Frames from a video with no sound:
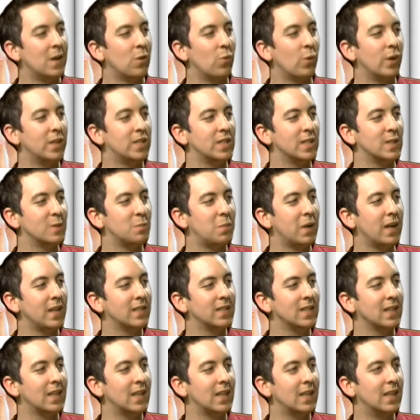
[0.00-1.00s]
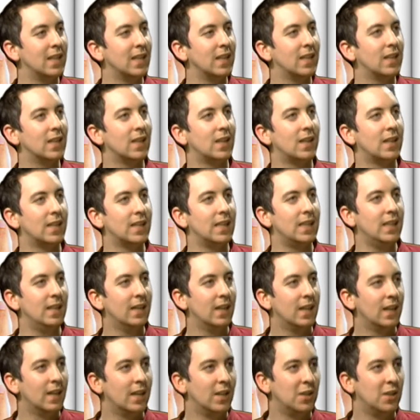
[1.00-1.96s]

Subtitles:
which is basically a guy